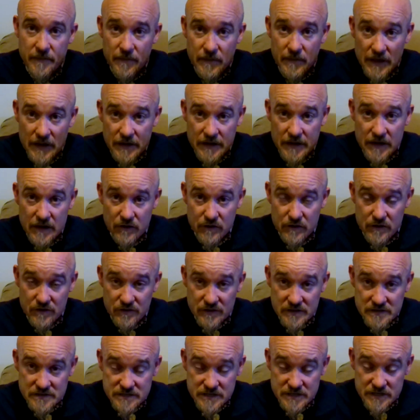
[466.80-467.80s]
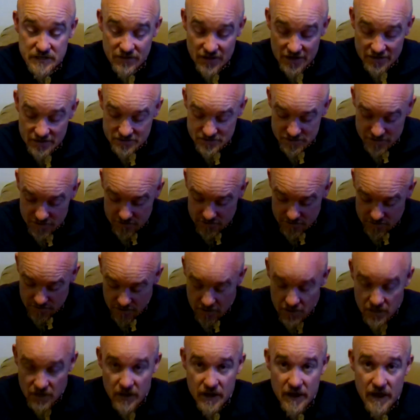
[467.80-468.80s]
any area that he's in
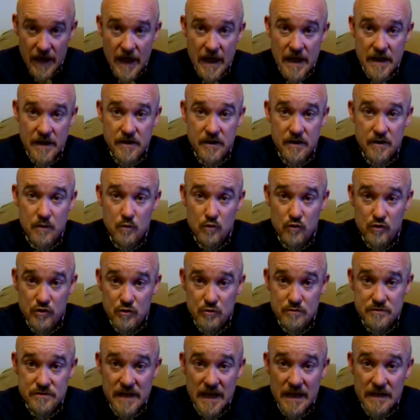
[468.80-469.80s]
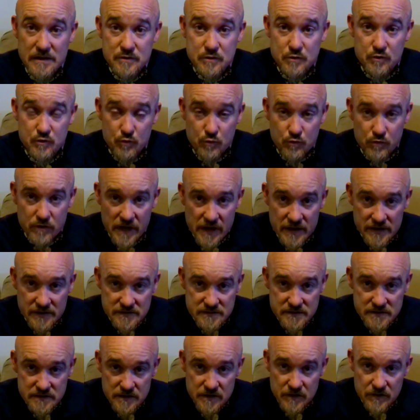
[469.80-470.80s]
and use that to create
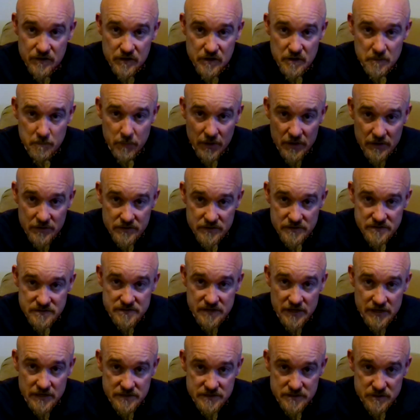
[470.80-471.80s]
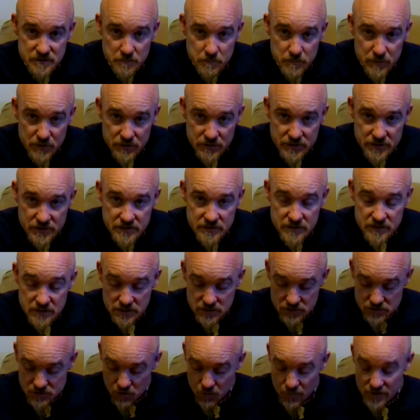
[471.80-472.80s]
the abundance and stability.
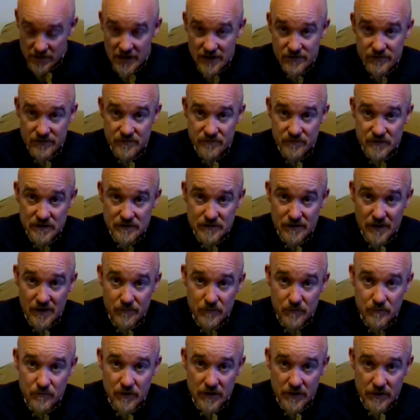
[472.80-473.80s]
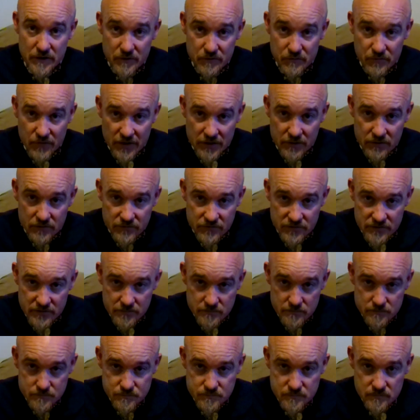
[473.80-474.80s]
So he actually feeds off of negative energy
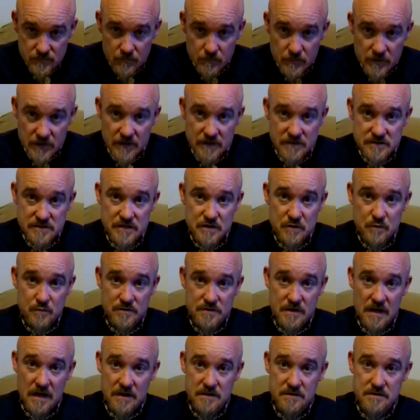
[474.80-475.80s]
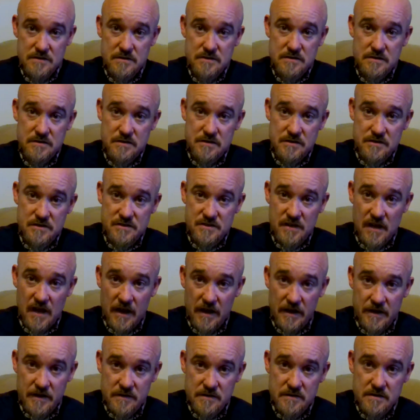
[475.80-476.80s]
because he's not
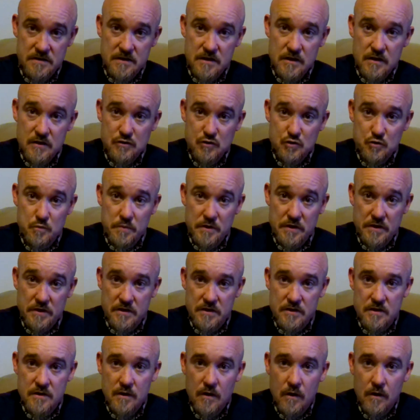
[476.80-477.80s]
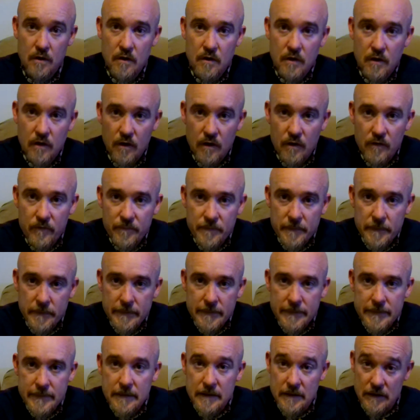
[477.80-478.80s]
designed to be...
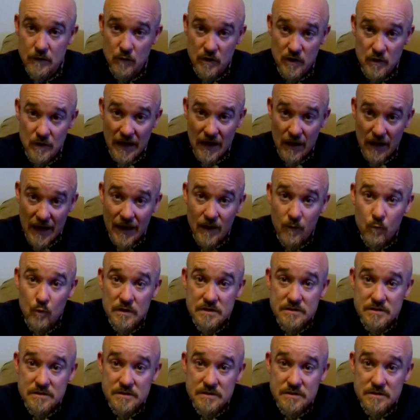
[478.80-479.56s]
I